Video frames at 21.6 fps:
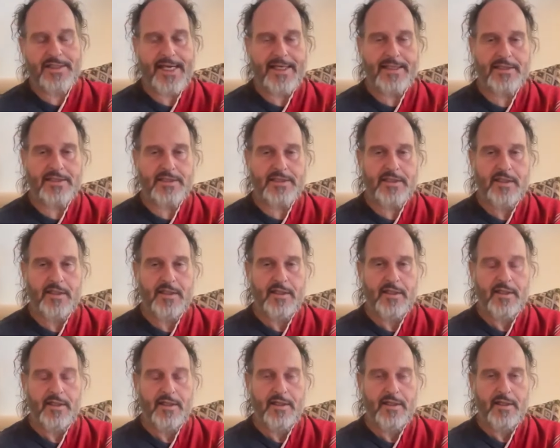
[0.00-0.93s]
text.
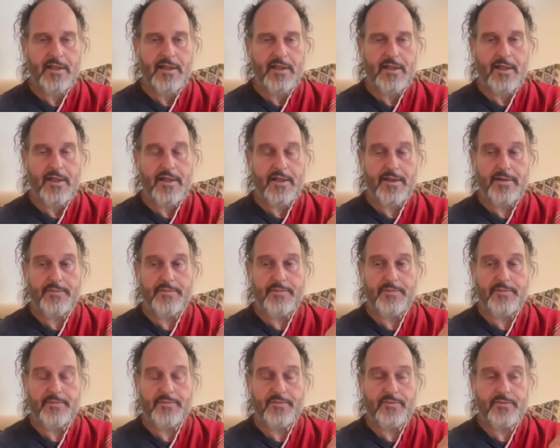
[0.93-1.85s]

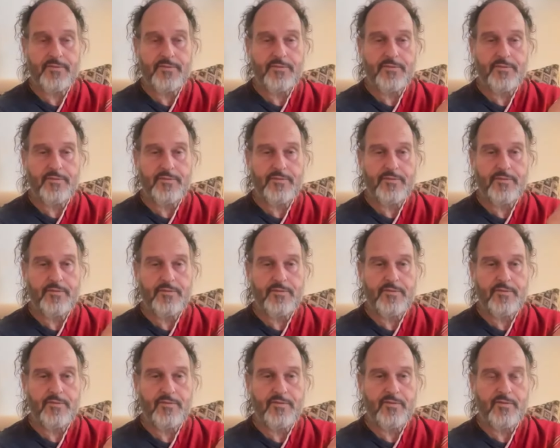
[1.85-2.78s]

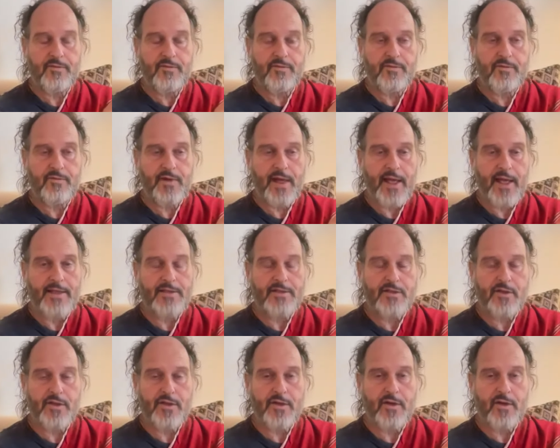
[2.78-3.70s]

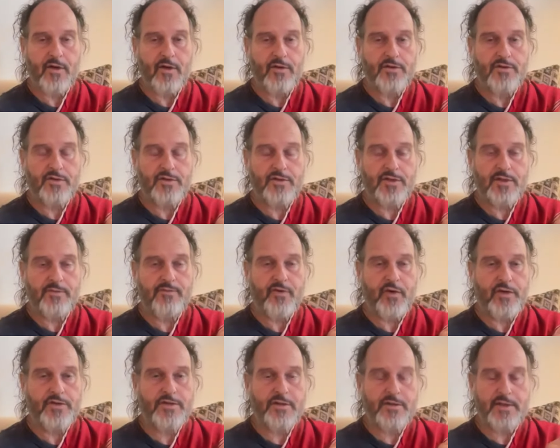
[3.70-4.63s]
There's also some
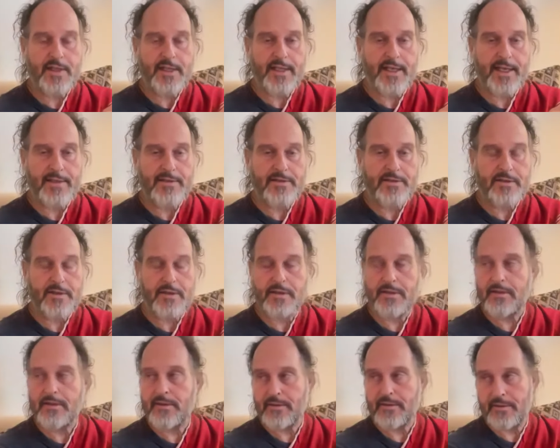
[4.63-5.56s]
version that has
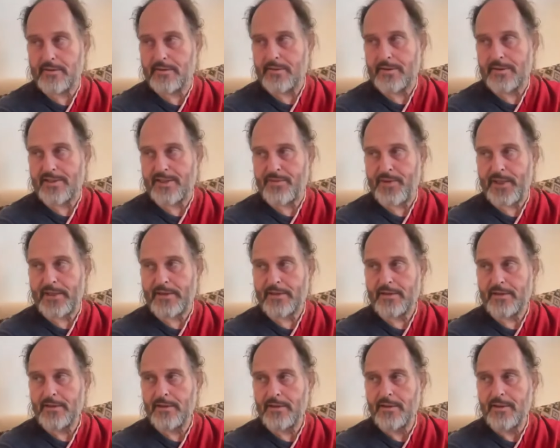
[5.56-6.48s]
the
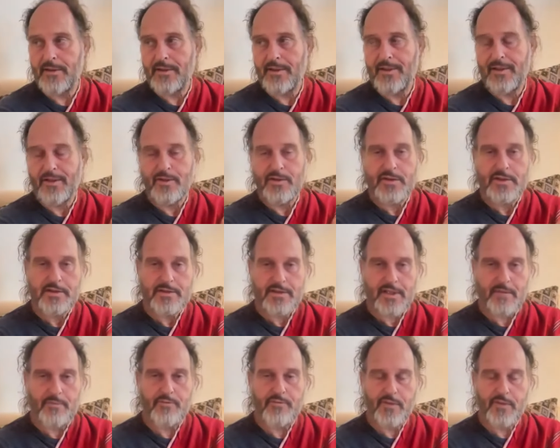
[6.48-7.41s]
Tibetan.
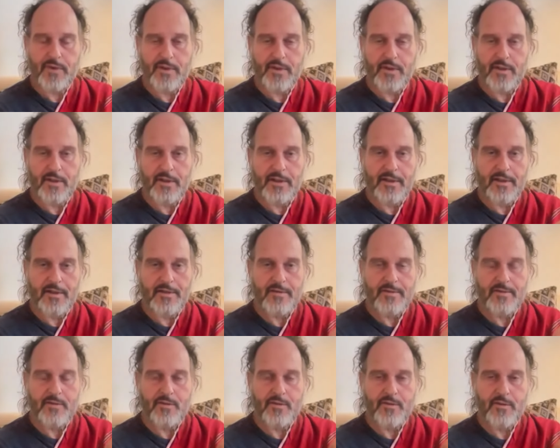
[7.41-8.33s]
Some
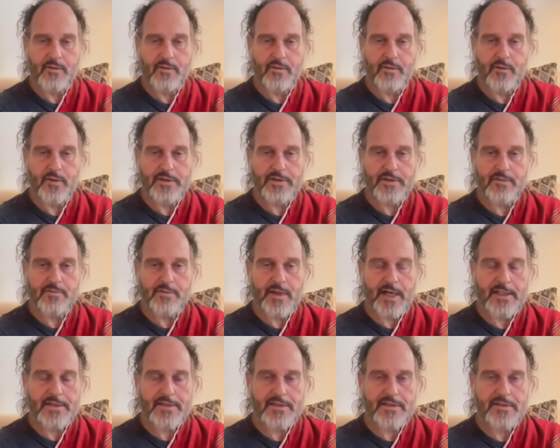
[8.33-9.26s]
wisdom
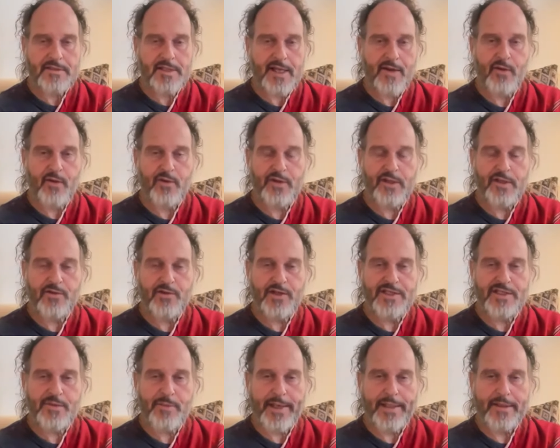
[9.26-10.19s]
masters, they only
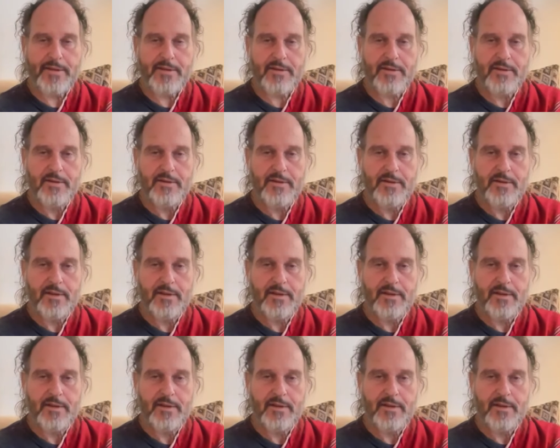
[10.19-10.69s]
read Tibetan.